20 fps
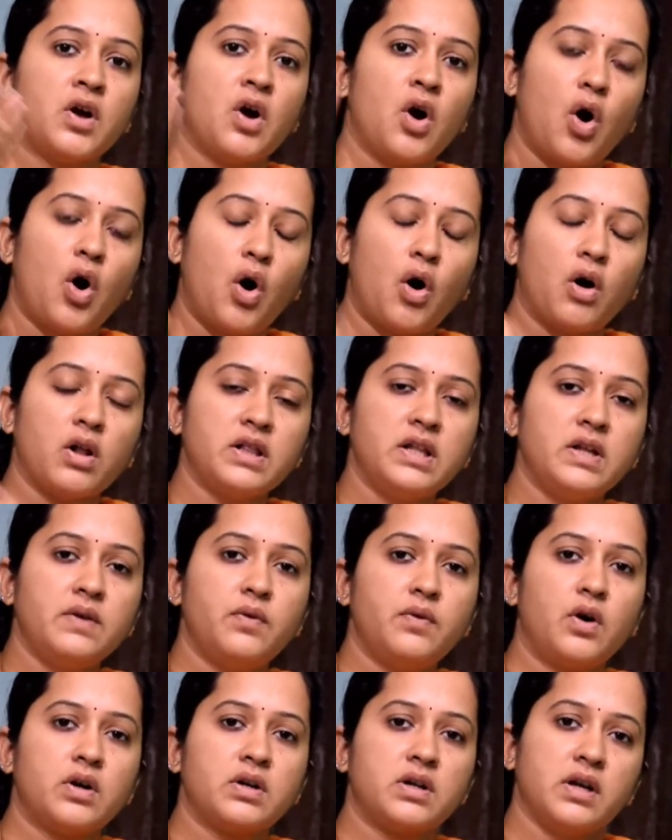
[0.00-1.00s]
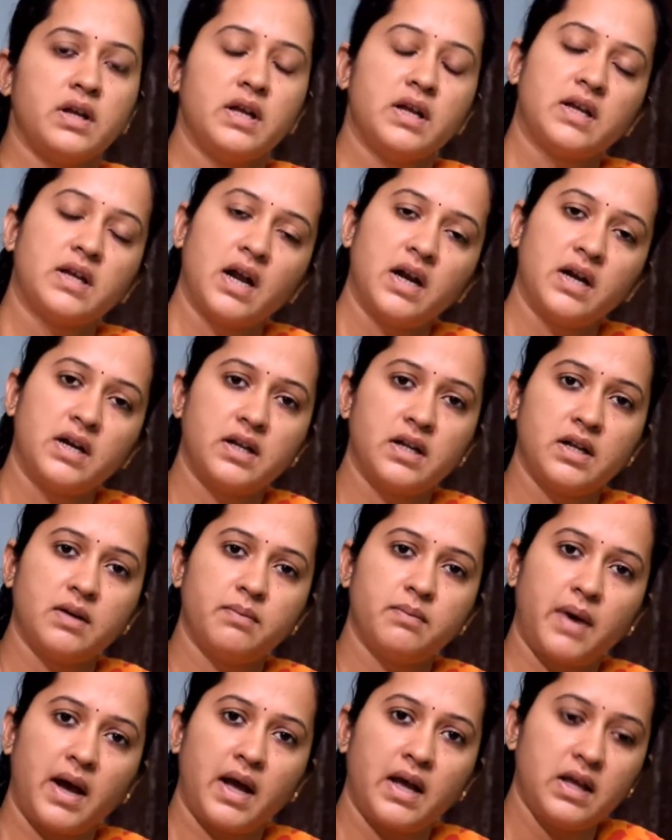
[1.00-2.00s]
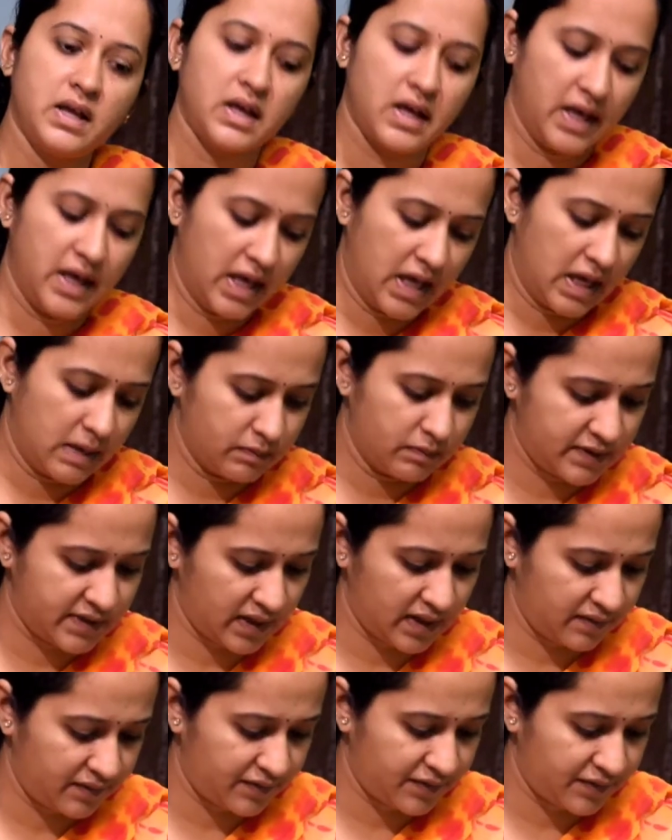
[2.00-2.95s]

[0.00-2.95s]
all the water he can drink by himself.